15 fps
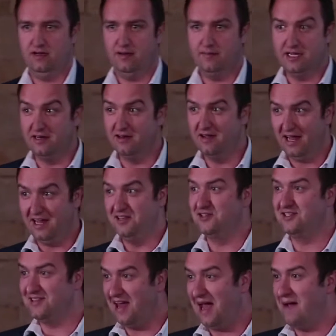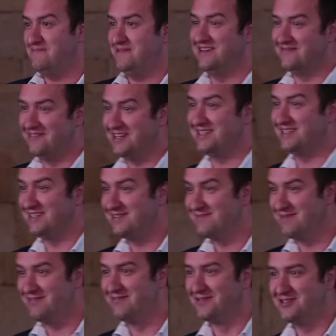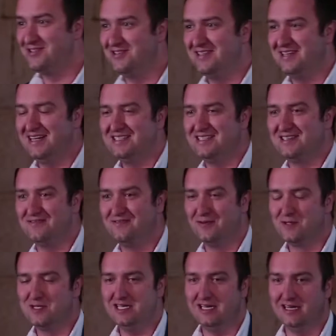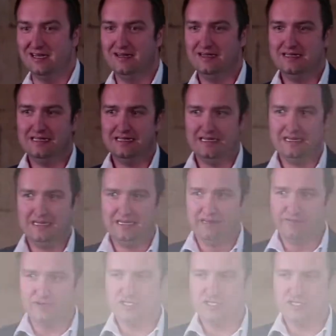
I mean, hence the happy investors before 2014. If